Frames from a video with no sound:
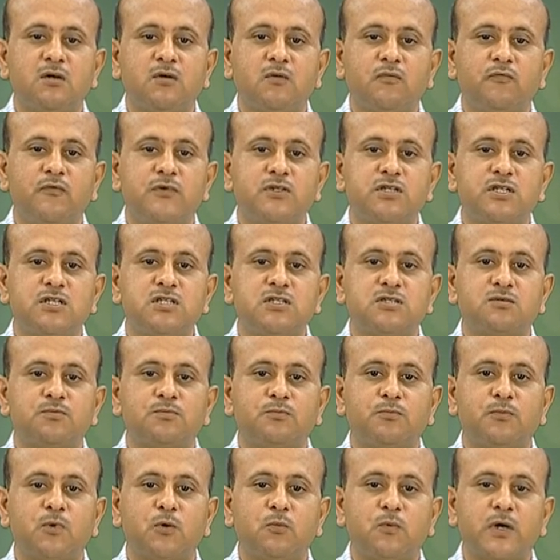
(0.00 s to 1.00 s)
which is
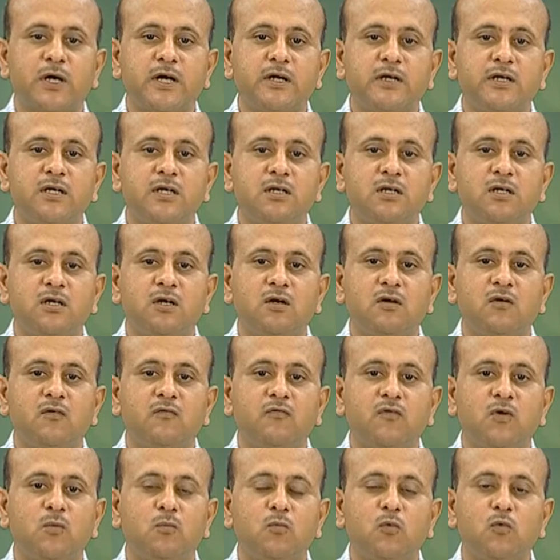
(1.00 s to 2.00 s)
provided
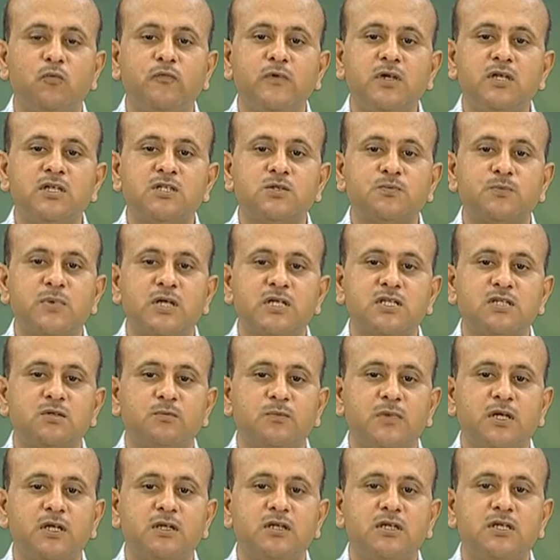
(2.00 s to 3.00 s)
for moving
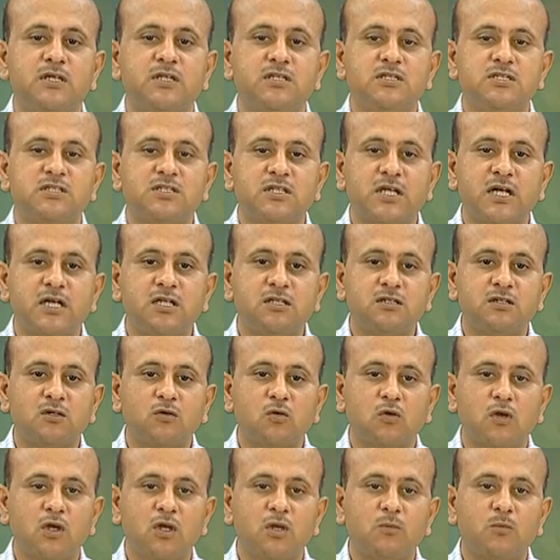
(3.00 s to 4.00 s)
specimen inside the
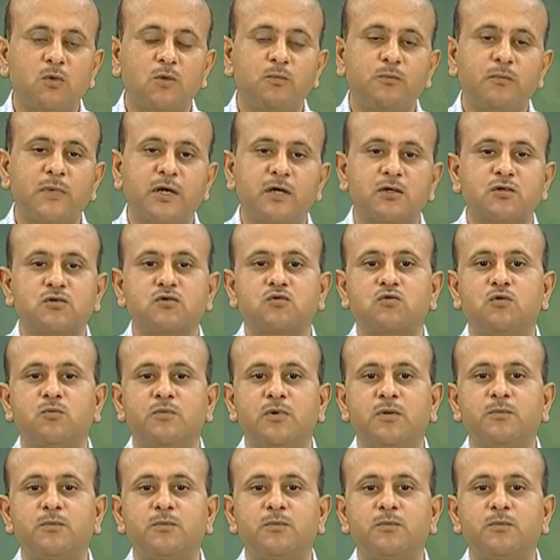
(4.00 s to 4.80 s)
column of microscope.